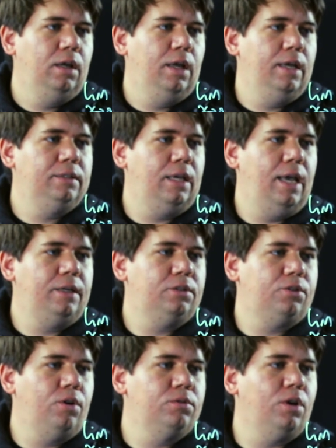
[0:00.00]
as x
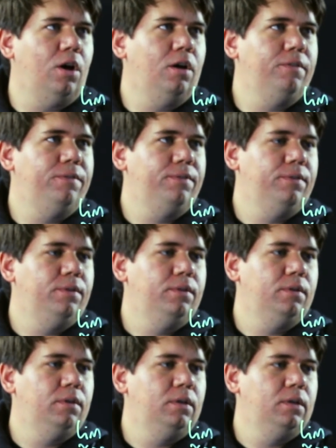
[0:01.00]
goes off
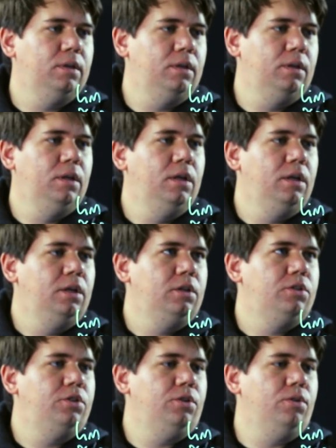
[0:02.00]

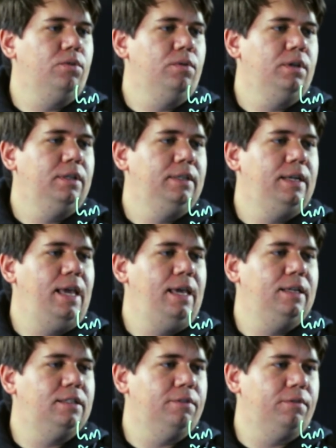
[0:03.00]
to
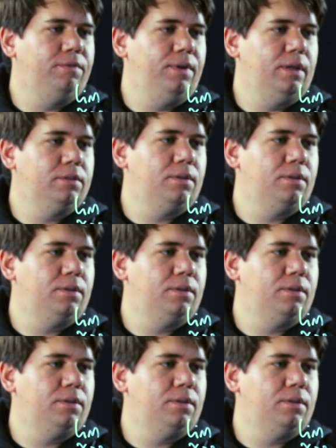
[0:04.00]
negative infinity?